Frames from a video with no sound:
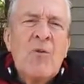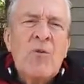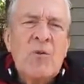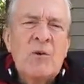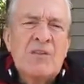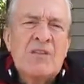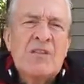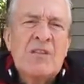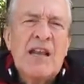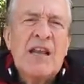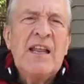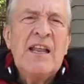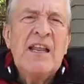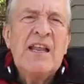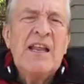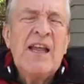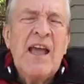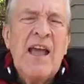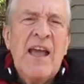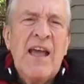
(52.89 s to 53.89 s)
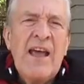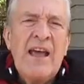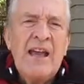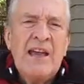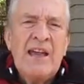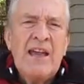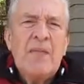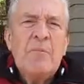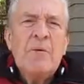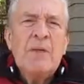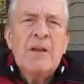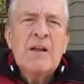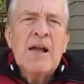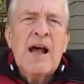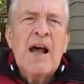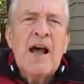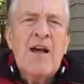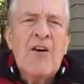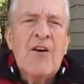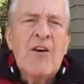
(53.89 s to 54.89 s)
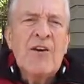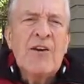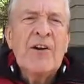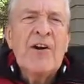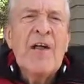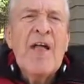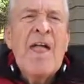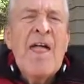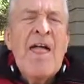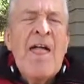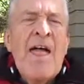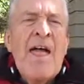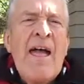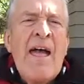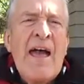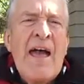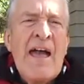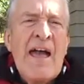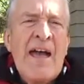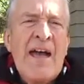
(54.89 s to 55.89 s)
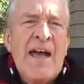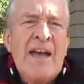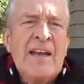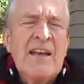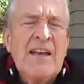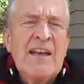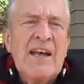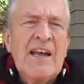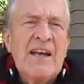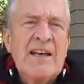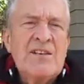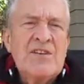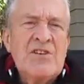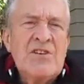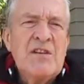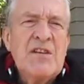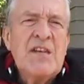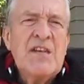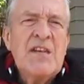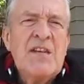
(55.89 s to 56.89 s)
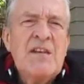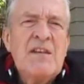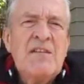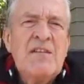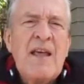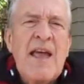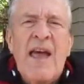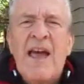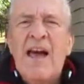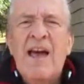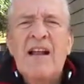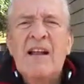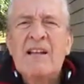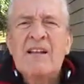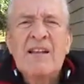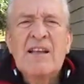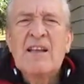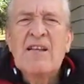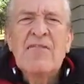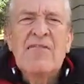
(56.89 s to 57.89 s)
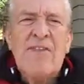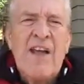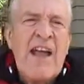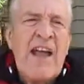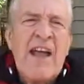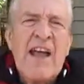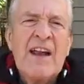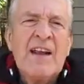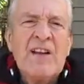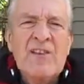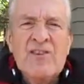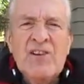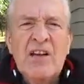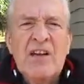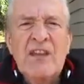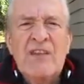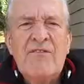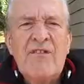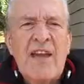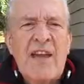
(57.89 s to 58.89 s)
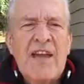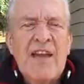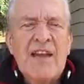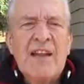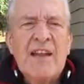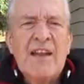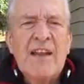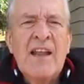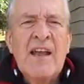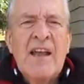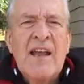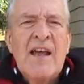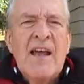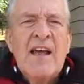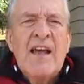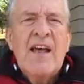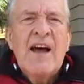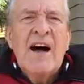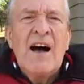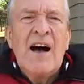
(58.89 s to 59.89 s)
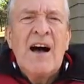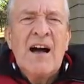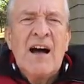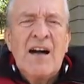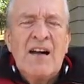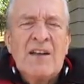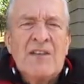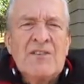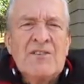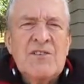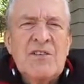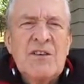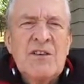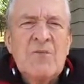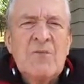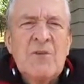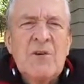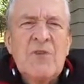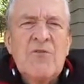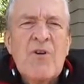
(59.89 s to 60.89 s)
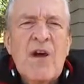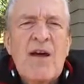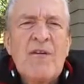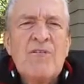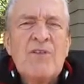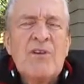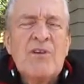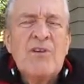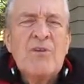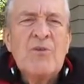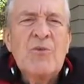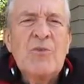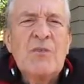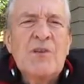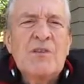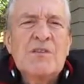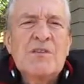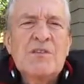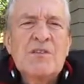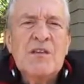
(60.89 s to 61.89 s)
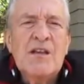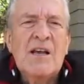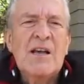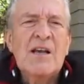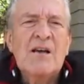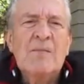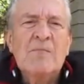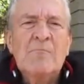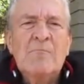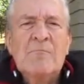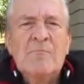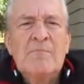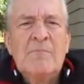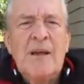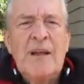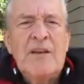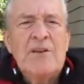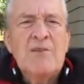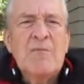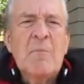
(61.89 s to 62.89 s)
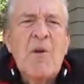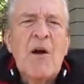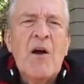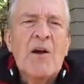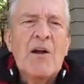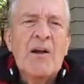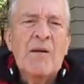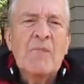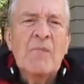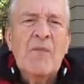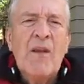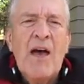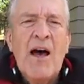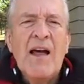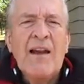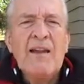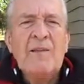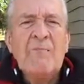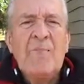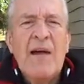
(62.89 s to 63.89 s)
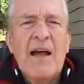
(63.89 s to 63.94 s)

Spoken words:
were sitting and keeping an eye on her, and she had a little van, a junkie van, and she would drive it to this major parking lot in